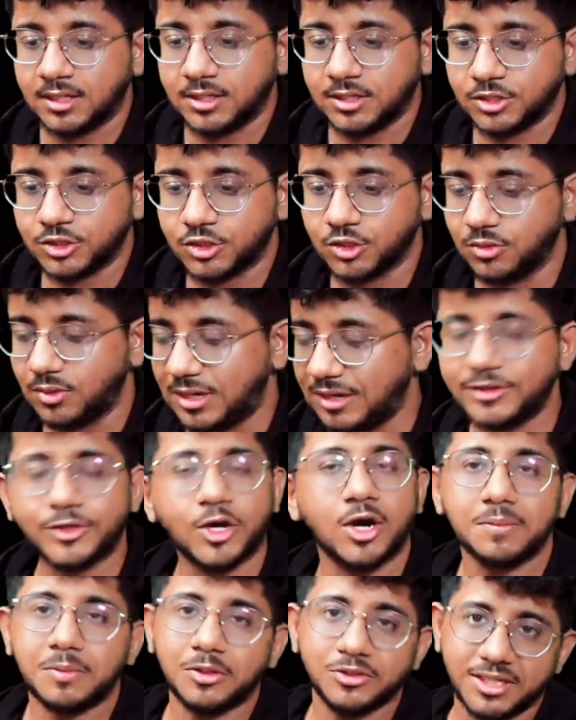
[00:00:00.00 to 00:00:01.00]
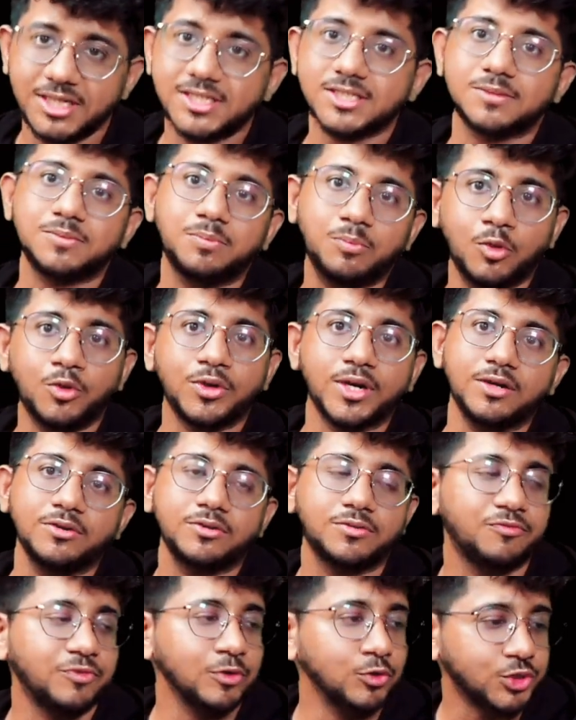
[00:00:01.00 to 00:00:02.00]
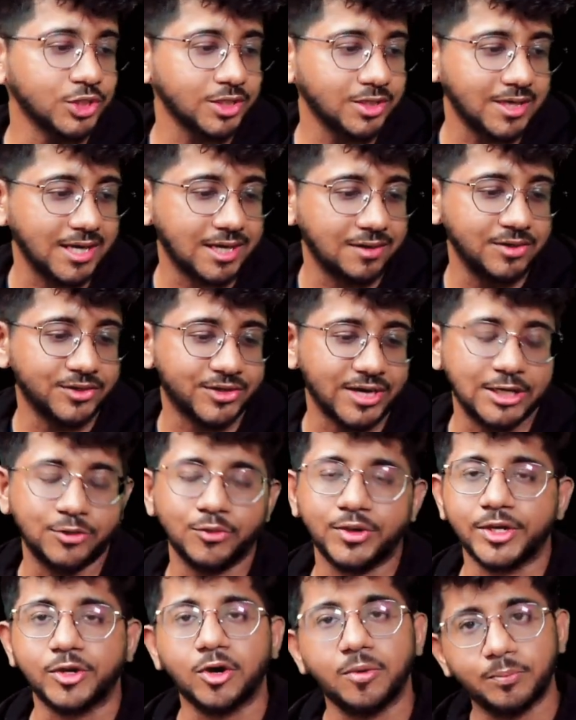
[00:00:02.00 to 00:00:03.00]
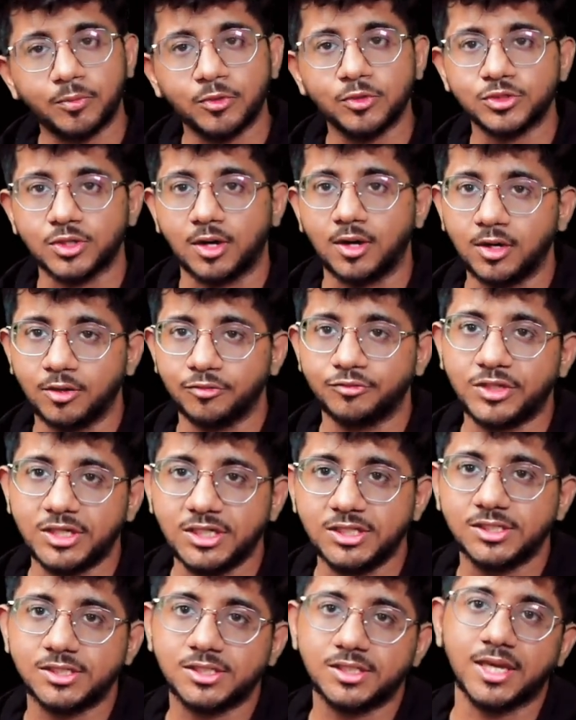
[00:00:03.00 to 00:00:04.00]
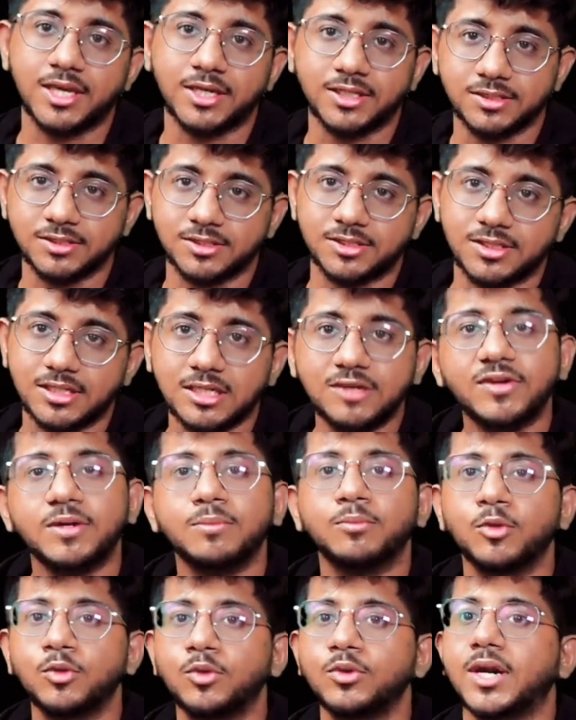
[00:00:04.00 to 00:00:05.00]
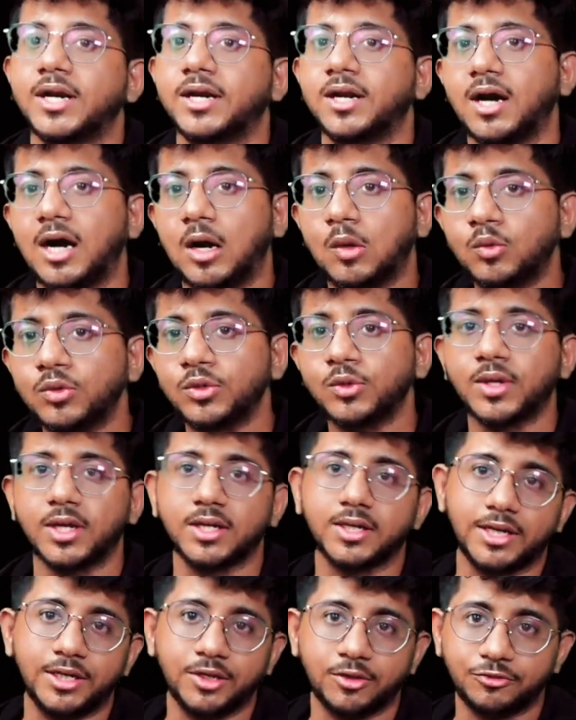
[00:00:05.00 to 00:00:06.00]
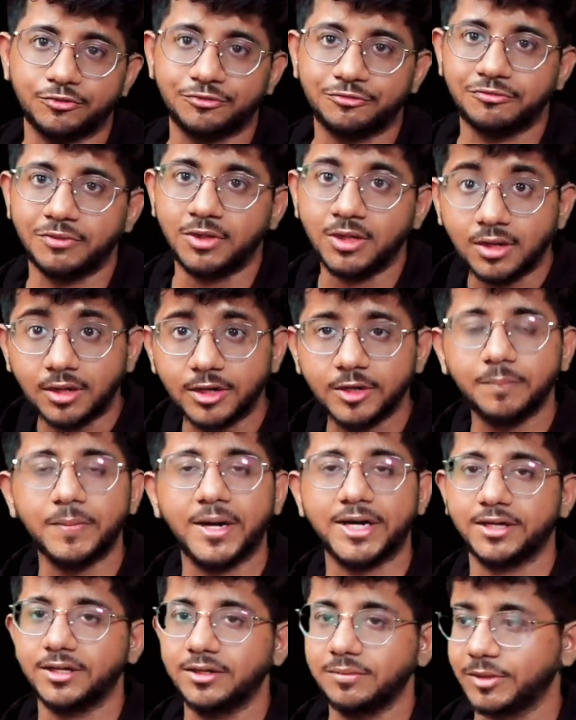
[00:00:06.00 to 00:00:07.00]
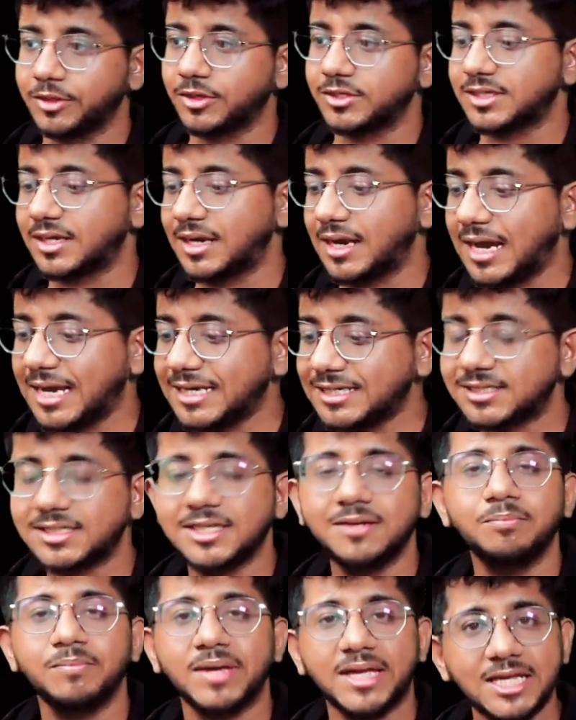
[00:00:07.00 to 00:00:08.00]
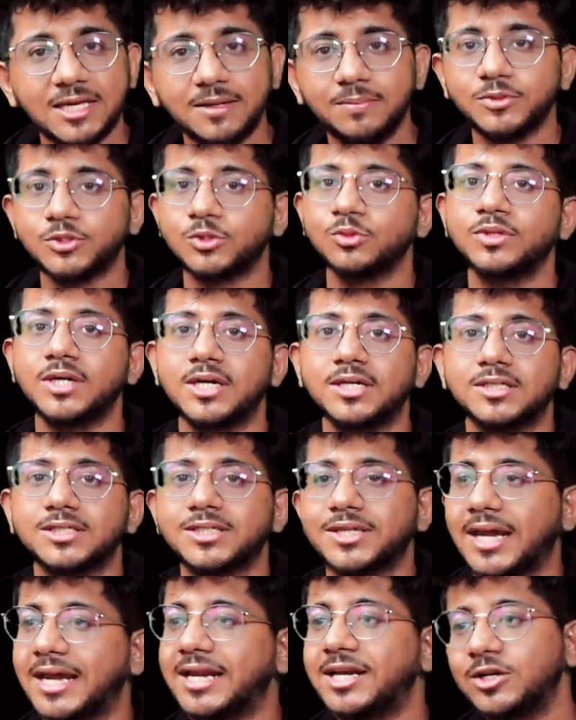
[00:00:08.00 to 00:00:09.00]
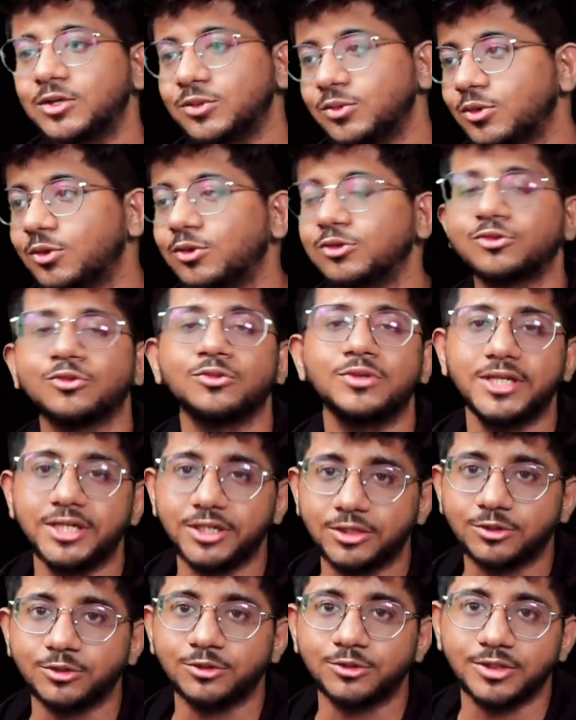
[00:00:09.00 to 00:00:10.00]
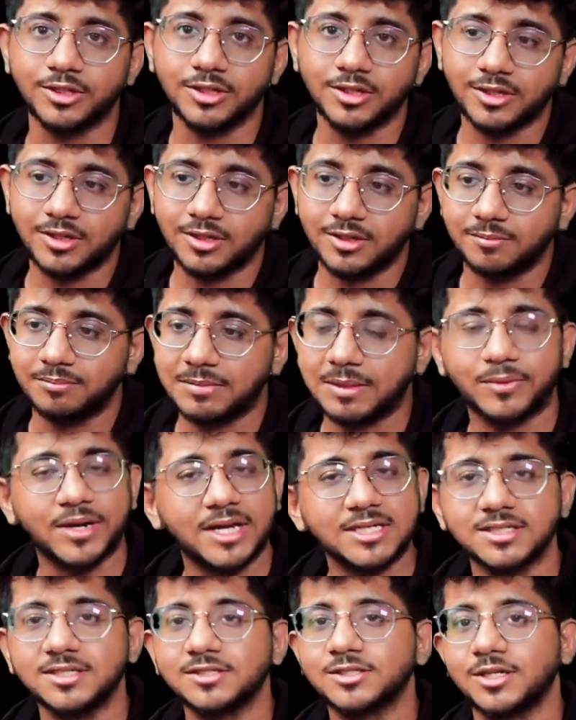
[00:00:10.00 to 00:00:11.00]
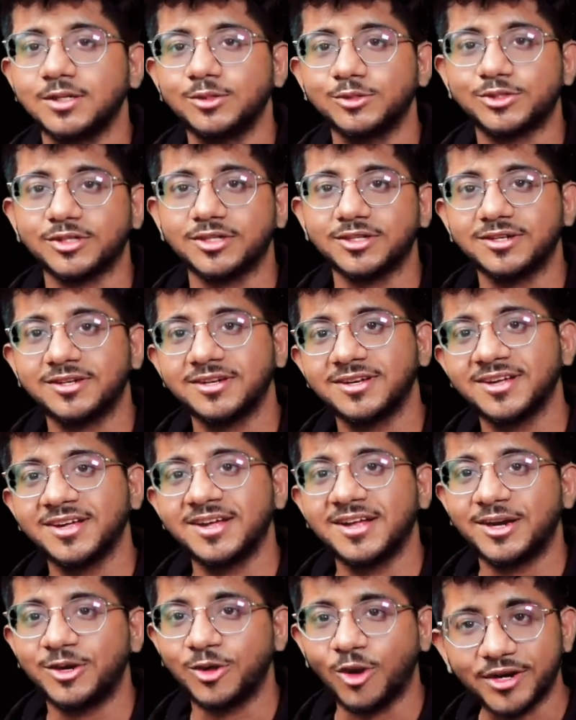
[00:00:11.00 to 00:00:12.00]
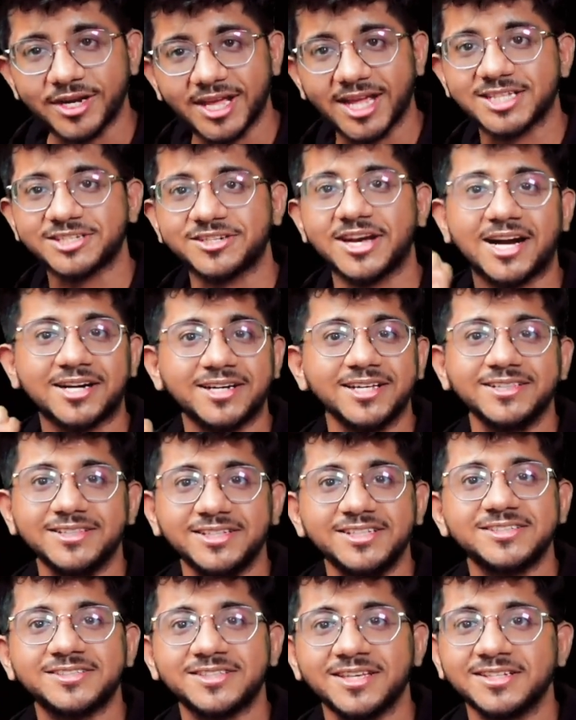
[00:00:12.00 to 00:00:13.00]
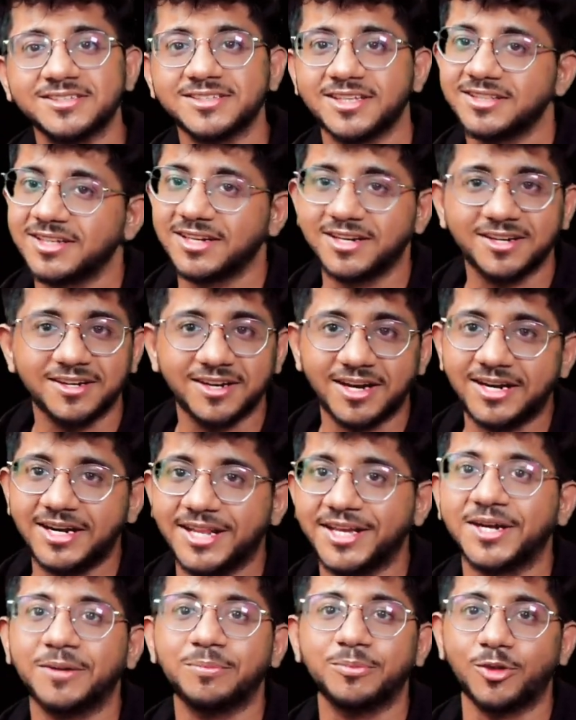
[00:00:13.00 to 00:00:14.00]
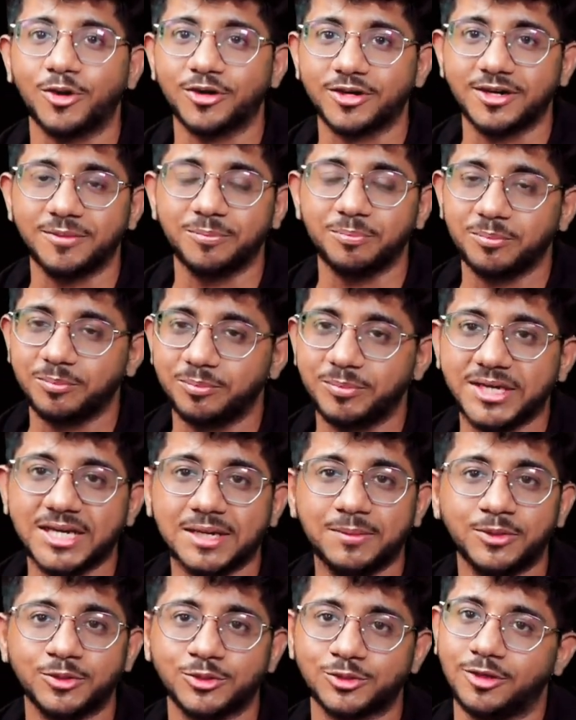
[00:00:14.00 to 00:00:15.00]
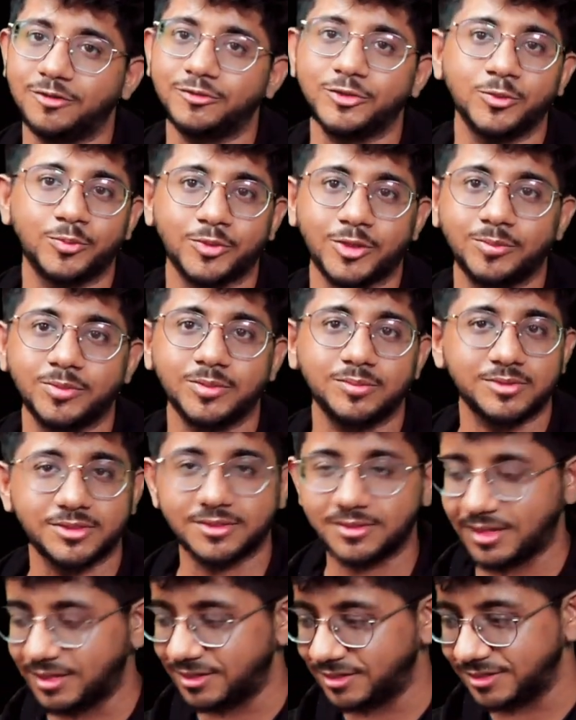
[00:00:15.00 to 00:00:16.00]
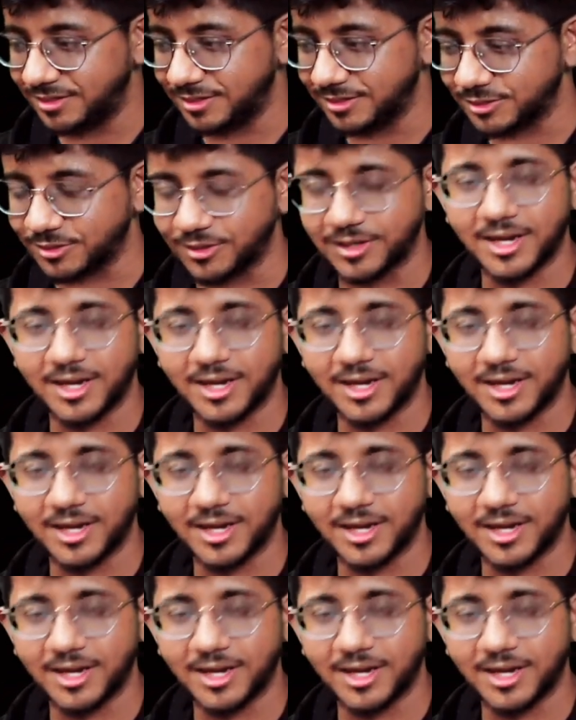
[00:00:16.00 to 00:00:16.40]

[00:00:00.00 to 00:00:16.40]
So I'll talk about these more in future. Like I will try to decompose all of these things even more and how you can kind of learn better, because I see many students trying to go through lead code, memorizing solution, not extracting these things, and then ending up not being able to solve new problems. And it's going